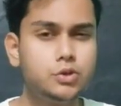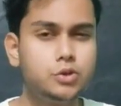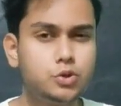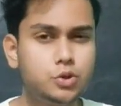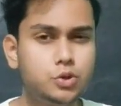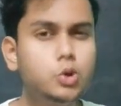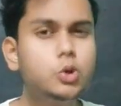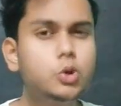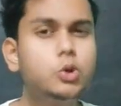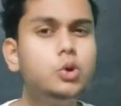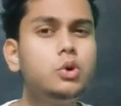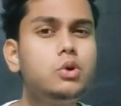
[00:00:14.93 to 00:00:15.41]
To
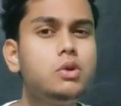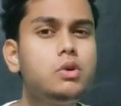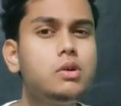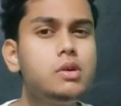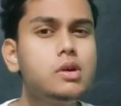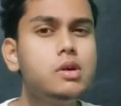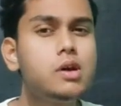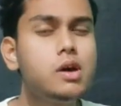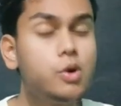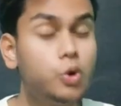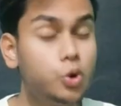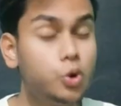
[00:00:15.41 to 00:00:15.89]
know
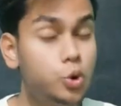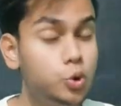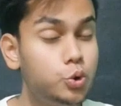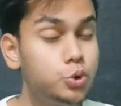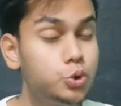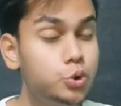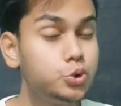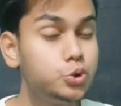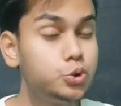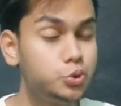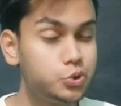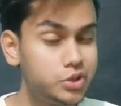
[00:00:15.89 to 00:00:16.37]

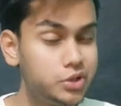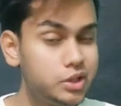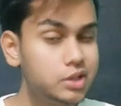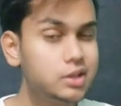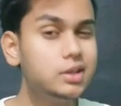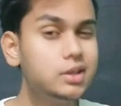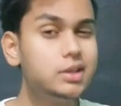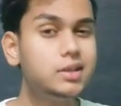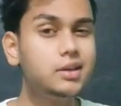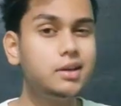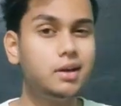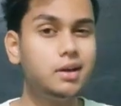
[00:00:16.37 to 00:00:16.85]
who you
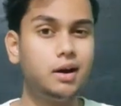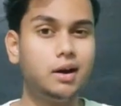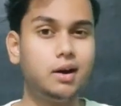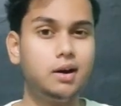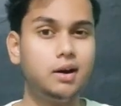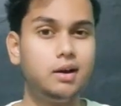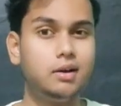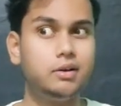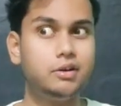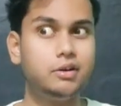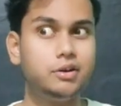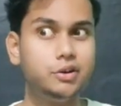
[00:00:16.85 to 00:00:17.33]
really
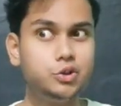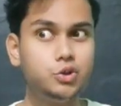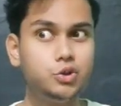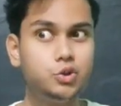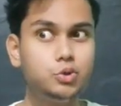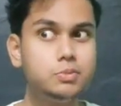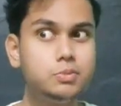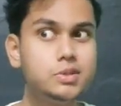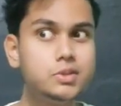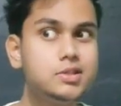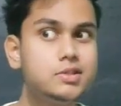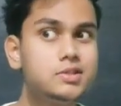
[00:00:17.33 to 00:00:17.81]
are,
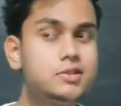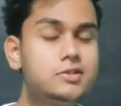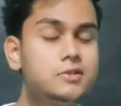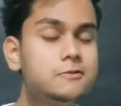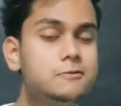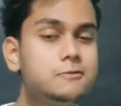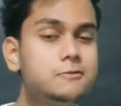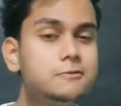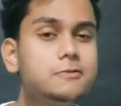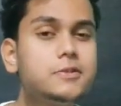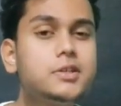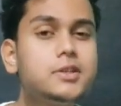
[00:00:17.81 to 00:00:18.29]
you
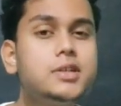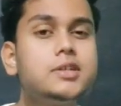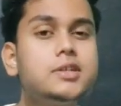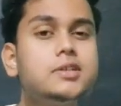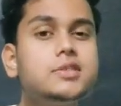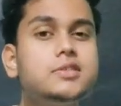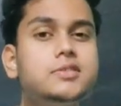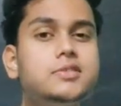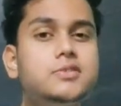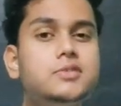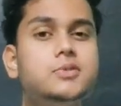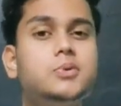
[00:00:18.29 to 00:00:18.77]
must
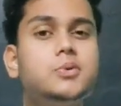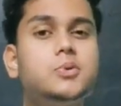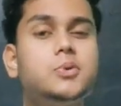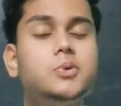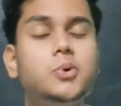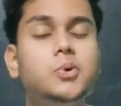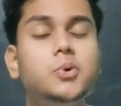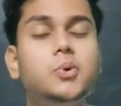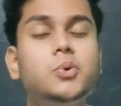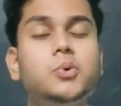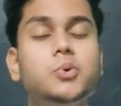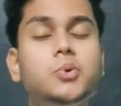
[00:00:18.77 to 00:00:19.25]
first
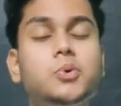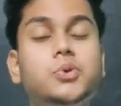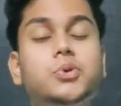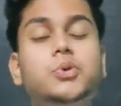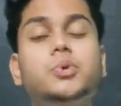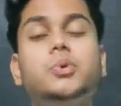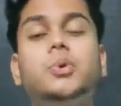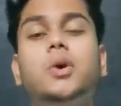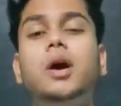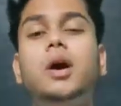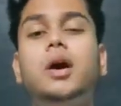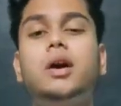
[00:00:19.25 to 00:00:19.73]
know who
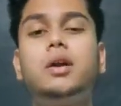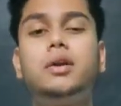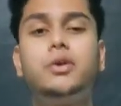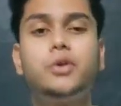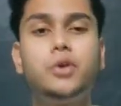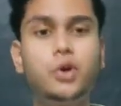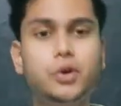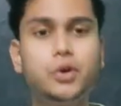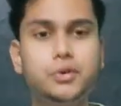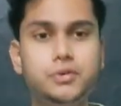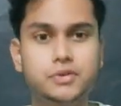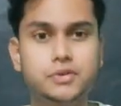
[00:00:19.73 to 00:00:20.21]
you are
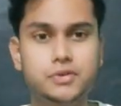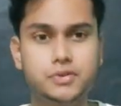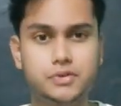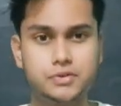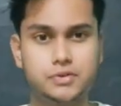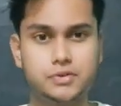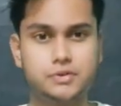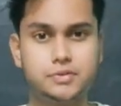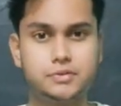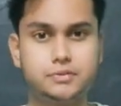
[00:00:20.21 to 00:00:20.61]
not,